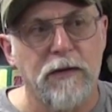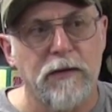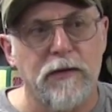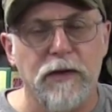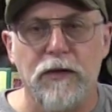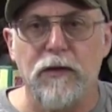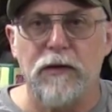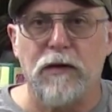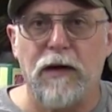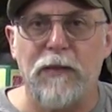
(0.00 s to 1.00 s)
Instead of good
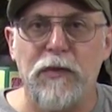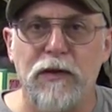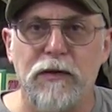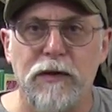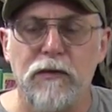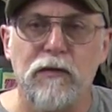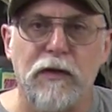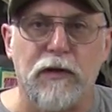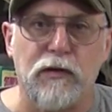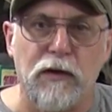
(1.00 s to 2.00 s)
cob dust, they use
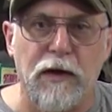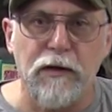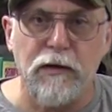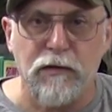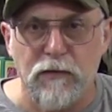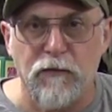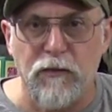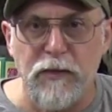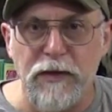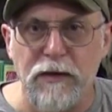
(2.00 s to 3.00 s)
like sawdust
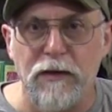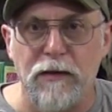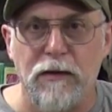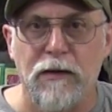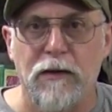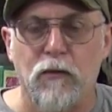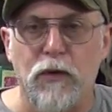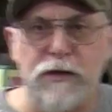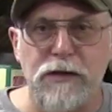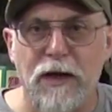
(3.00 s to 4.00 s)
from the
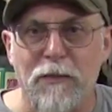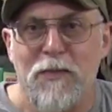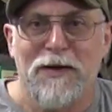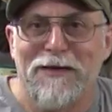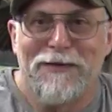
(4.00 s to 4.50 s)
wood shop.